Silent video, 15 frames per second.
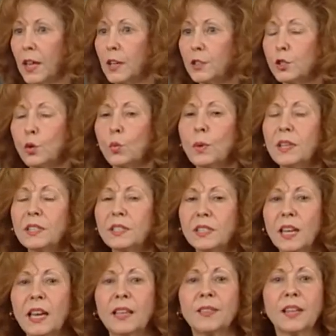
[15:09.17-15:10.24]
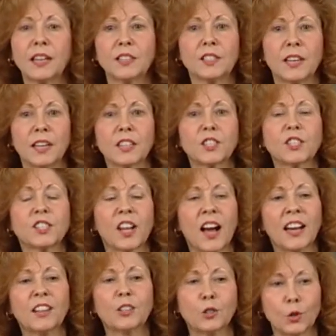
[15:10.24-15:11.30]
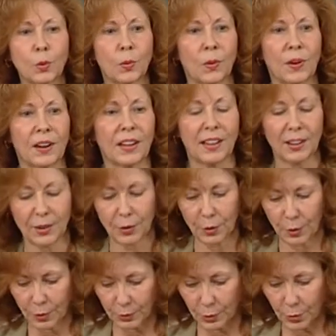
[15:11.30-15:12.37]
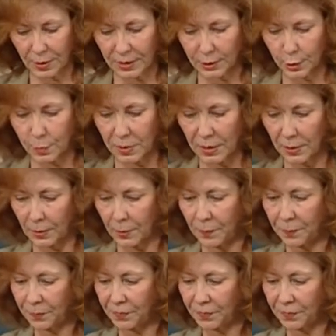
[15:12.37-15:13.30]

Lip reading: so we say that it's an excitatory neurotransmitter.